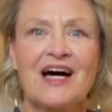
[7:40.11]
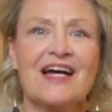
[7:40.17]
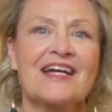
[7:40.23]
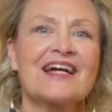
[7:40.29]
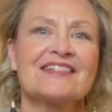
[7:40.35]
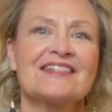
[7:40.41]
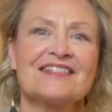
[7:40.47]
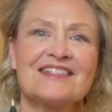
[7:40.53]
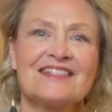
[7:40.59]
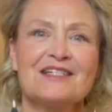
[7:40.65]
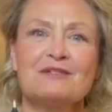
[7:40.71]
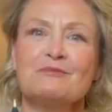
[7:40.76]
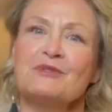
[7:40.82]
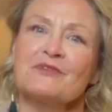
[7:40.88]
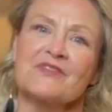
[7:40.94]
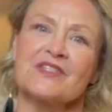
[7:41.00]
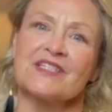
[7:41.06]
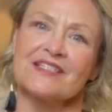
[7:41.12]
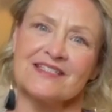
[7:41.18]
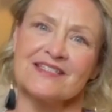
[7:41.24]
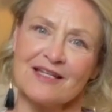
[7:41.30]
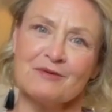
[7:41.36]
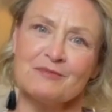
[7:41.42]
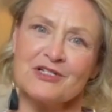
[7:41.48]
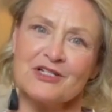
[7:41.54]
I got to see him over the
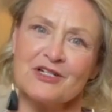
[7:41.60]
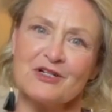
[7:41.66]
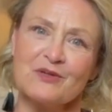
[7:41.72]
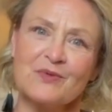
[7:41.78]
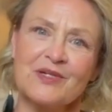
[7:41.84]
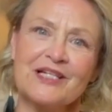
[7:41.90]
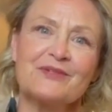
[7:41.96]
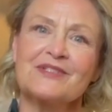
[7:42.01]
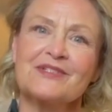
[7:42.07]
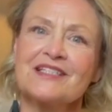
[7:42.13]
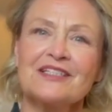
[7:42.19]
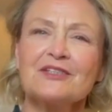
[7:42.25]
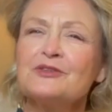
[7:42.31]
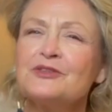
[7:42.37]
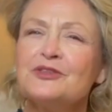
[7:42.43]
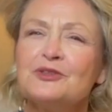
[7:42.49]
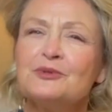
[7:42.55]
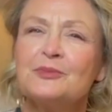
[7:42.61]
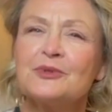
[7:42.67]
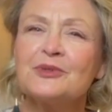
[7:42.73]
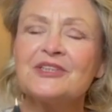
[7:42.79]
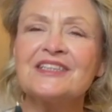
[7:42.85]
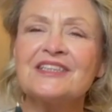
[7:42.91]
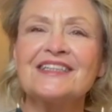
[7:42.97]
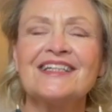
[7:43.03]
summer when he was a little
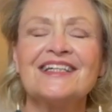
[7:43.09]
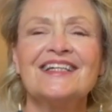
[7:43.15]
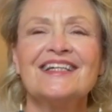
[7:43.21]
newborn,